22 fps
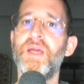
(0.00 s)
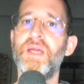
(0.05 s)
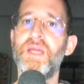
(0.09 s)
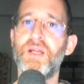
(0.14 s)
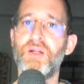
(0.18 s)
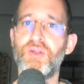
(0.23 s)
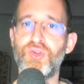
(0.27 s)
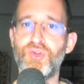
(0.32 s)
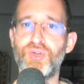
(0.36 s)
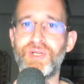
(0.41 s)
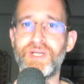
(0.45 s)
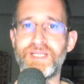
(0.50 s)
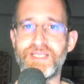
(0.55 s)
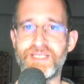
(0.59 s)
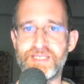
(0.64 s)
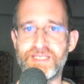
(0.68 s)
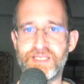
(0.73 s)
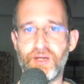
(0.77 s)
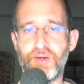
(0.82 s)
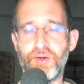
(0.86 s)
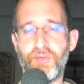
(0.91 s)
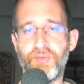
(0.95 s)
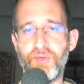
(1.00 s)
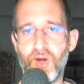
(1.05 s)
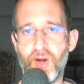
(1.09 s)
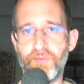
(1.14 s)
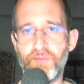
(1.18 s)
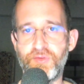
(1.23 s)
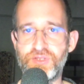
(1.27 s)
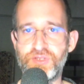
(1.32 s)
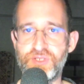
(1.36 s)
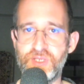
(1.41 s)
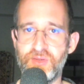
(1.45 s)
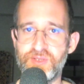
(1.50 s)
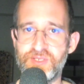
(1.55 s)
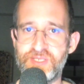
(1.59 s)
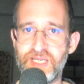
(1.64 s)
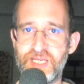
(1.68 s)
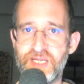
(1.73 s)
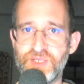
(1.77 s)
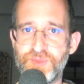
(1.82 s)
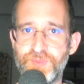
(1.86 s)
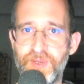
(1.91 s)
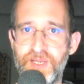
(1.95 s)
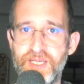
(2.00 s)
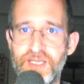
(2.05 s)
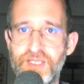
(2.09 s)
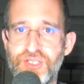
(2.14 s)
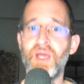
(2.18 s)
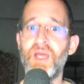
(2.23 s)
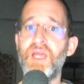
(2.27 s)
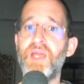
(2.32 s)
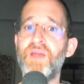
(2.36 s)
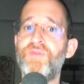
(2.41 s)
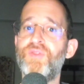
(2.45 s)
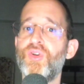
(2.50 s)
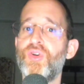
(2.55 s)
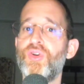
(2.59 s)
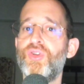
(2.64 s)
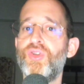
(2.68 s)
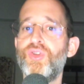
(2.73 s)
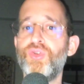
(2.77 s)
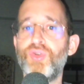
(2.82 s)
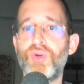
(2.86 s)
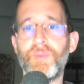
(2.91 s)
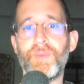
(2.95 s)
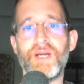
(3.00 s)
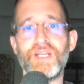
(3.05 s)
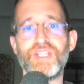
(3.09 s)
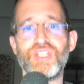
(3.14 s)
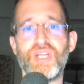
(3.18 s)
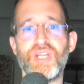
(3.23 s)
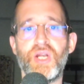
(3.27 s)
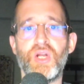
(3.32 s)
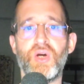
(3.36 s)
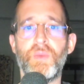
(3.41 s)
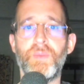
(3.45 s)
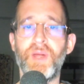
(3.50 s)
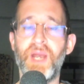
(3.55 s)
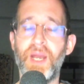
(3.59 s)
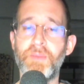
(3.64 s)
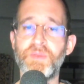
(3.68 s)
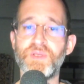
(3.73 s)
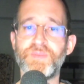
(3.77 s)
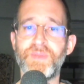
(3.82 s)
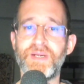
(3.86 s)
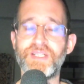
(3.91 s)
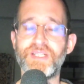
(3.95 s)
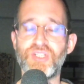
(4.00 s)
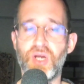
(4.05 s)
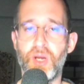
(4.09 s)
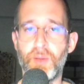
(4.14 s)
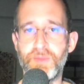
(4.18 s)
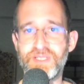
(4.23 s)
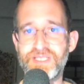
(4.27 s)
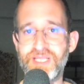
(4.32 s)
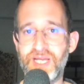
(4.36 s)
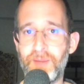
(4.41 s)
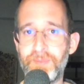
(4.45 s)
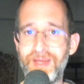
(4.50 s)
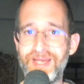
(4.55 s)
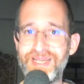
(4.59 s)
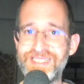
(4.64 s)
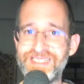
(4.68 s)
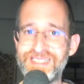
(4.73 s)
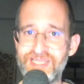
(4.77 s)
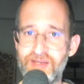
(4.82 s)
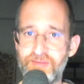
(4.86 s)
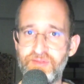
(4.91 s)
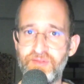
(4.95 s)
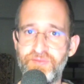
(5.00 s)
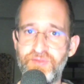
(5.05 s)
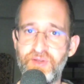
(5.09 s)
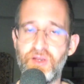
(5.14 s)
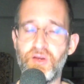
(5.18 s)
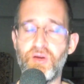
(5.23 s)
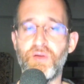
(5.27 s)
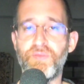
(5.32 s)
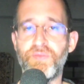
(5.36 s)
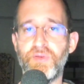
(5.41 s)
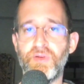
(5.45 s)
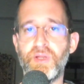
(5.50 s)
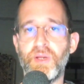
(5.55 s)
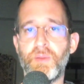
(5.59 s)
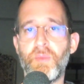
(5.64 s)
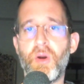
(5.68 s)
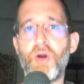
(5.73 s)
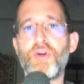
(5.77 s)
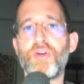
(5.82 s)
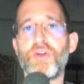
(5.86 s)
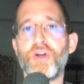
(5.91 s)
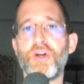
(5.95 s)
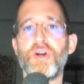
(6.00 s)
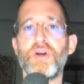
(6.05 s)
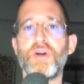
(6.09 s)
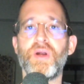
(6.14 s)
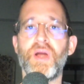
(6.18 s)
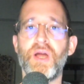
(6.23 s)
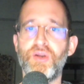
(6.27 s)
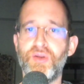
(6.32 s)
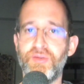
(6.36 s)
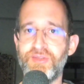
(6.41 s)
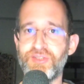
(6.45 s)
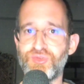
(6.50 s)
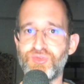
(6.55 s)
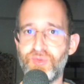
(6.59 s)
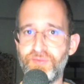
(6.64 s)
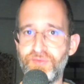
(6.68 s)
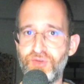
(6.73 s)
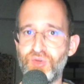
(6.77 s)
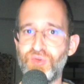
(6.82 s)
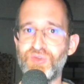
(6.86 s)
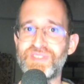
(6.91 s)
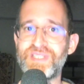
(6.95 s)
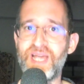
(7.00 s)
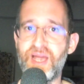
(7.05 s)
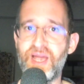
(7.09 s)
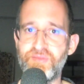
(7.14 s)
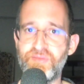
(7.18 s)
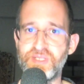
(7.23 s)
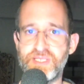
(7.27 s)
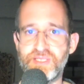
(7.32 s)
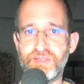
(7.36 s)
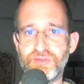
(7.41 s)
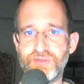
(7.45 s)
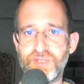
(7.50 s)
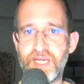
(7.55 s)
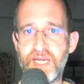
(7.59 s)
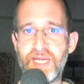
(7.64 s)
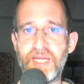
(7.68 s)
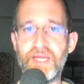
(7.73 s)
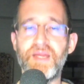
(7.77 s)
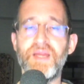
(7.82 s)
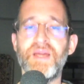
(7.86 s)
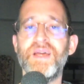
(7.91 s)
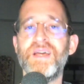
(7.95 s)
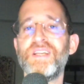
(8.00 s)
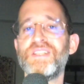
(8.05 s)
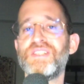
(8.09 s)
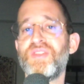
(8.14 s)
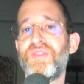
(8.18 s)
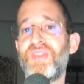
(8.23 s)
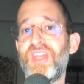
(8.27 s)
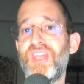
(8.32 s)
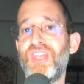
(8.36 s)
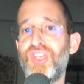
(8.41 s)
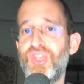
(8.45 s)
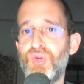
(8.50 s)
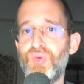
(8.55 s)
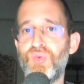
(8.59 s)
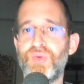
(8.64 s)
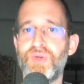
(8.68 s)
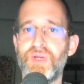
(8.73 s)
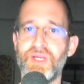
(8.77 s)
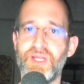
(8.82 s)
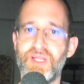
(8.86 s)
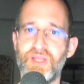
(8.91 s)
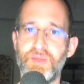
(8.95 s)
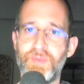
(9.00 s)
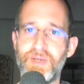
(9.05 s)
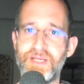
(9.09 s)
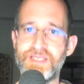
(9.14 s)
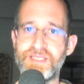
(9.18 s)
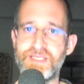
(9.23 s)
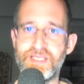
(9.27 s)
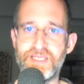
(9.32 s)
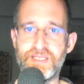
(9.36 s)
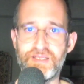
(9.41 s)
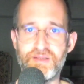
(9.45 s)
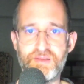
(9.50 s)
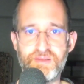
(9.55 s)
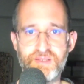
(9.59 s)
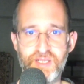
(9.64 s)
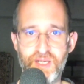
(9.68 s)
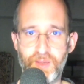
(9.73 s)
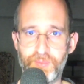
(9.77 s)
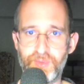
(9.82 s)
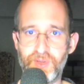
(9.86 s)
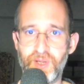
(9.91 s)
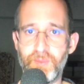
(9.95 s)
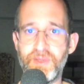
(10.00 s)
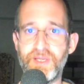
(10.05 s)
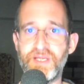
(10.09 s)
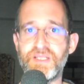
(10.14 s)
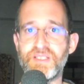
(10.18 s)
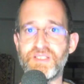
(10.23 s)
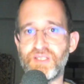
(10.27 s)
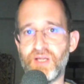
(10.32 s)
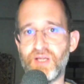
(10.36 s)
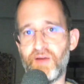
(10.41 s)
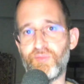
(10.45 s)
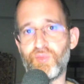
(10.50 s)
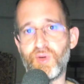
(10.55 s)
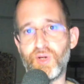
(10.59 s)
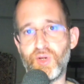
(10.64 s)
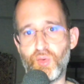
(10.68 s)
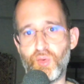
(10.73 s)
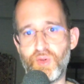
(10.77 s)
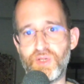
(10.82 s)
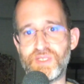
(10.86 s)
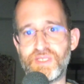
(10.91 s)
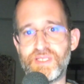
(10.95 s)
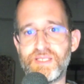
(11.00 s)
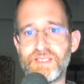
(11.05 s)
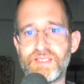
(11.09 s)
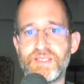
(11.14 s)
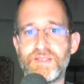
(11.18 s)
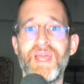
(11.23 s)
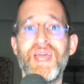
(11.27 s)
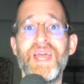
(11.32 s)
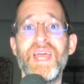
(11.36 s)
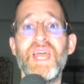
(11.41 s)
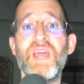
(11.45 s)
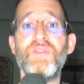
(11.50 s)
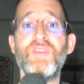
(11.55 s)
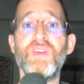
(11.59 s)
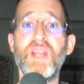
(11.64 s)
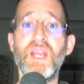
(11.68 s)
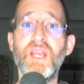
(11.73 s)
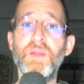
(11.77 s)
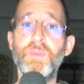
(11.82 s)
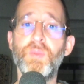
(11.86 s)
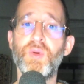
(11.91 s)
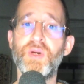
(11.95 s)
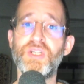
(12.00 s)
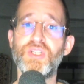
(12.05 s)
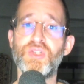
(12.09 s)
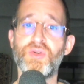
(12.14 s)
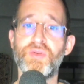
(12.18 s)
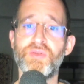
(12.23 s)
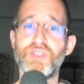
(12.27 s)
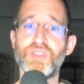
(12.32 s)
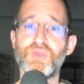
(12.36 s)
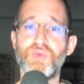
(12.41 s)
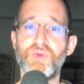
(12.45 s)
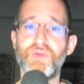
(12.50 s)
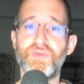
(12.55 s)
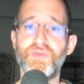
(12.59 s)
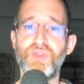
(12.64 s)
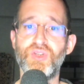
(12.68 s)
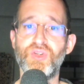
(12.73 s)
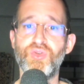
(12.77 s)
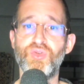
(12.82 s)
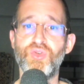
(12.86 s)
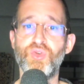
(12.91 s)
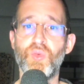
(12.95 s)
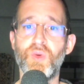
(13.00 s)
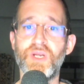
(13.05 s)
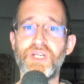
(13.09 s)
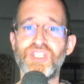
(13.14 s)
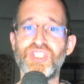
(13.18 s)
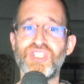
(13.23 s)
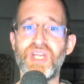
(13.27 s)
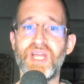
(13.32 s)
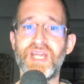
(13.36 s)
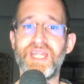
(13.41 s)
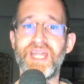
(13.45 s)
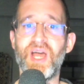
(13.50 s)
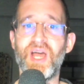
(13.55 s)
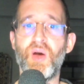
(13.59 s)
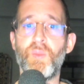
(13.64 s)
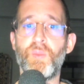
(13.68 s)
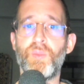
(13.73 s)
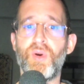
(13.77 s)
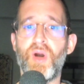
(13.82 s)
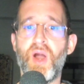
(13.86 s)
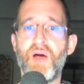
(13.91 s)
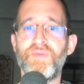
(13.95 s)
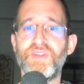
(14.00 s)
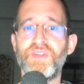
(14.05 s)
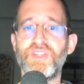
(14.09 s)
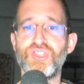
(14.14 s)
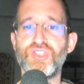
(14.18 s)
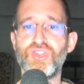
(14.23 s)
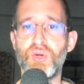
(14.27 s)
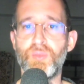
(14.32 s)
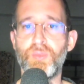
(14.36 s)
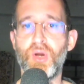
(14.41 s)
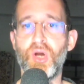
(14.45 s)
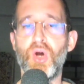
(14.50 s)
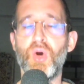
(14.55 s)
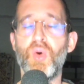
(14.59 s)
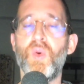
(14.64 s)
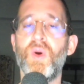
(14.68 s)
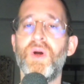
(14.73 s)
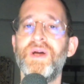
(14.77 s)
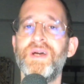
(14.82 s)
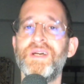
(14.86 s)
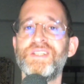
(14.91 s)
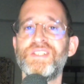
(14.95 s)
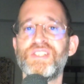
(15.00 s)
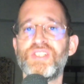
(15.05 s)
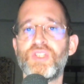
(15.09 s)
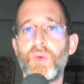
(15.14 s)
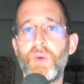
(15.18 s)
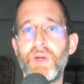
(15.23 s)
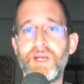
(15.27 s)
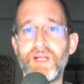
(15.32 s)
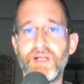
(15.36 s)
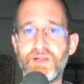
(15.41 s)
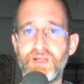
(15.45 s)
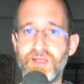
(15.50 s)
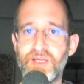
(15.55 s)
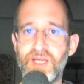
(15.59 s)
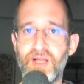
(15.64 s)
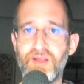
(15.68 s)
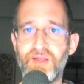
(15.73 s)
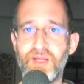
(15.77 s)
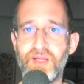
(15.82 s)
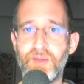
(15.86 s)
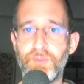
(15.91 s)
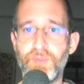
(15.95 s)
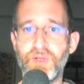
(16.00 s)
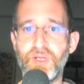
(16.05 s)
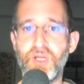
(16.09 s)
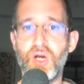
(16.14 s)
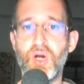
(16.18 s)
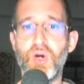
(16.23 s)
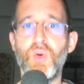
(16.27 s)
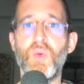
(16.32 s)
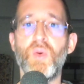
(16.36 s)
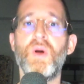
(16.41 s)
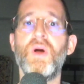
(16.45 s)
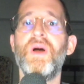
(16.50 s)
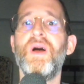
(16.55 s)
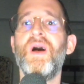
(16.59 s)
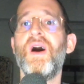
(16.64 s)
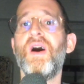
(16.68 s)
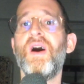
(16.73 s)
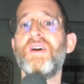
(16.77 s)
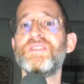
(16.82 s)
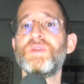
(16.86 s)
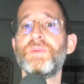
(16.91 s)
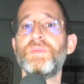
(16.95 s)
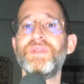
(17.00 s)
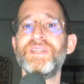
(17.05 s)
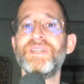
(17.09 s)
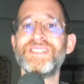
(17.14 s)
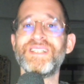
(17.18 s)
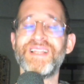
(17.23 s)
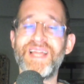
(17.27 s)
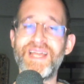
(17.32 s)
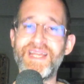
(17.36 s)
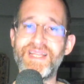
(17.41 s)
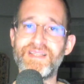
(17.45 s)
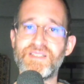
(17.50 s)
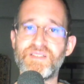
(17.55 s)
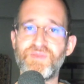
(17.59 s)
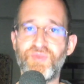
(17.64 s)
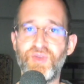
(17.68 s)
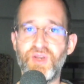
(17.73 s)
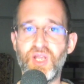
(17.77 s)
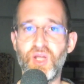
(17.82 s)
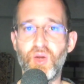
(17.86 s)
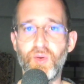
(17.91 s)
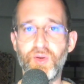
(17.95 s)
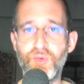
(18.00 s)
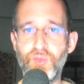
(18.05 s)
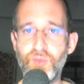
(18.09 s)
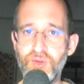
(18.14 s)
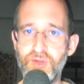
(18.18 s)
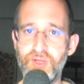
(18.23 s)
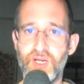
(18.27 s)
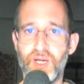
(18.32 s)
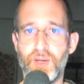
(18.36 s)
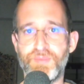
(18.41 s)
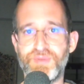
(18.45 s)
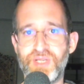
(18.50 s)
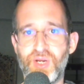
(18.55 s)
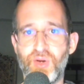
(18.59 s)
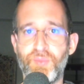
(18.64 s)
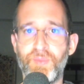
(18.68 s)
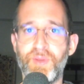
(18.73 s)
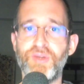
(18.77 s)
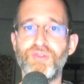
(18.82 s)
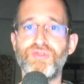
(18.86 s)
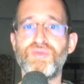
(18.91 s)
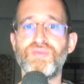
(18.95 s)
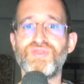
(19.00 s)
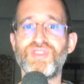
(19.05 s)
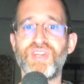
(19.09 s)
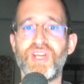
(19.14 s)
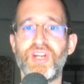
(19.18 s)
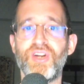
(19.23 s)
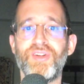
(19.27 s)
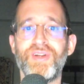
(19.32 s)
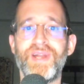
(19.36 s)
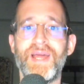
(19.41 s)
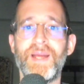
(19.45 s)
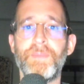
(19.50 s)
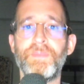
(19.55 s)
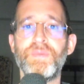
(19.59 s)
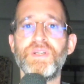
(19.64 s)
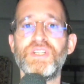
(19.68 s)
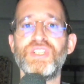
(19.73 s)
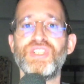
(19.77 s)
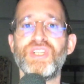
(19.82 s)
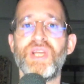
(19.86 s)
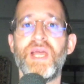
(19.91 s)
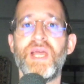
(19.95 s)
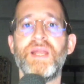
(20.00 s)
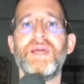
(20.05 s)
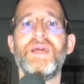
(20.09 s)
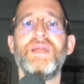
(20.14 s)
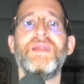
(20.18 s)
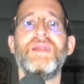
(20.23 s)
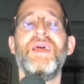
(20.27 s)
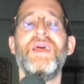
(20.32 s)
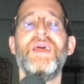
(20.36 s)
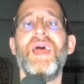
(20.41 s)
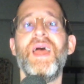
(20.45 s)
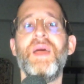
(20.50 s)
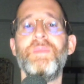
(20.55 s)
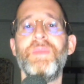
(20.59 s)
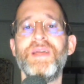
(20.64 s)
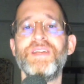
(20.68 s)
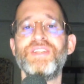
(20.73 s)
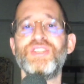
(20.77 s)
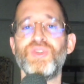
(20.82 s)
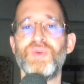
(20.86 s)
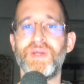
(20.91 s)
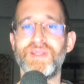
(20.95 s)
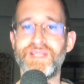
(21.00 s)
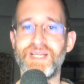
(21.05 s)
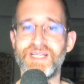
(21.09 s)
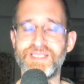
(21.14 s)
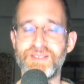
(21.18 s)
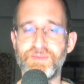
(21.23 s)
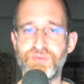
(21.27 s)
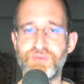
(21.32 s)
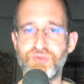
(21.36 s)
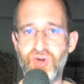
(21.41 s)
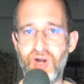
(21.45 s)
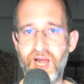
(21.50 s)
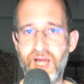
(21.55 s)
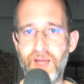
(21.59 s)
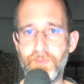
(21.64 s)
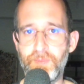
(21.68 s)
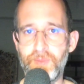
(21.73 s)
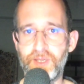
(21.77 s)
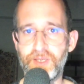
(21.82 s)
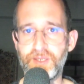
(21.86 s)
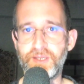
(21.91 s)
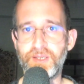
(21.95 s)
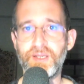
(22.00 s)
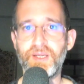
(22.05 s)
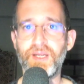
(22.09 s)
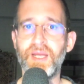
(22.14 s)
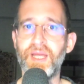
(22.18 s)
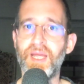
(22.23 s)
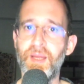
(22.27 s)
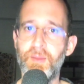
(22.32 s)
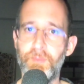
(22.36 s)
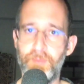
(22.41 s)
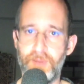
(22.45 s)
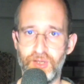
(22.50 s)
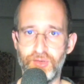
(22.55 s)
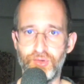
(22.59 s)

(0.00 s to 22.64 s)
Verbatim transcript: including a discount on the offer you see on the sales page. If you're new to my channel, my name is Mike Thomas. I'm a seven-figure affiliate marketer. I do these reviews every single day so that you can get the best deals in upcoming software and courses. If If at any point during this review you want to check out ProfitTurbo, just go ahead and click that link below. Also, please like this video. It really helps out my YouTube channel and I appreciate it. And make sure you hit that subscribe button and bell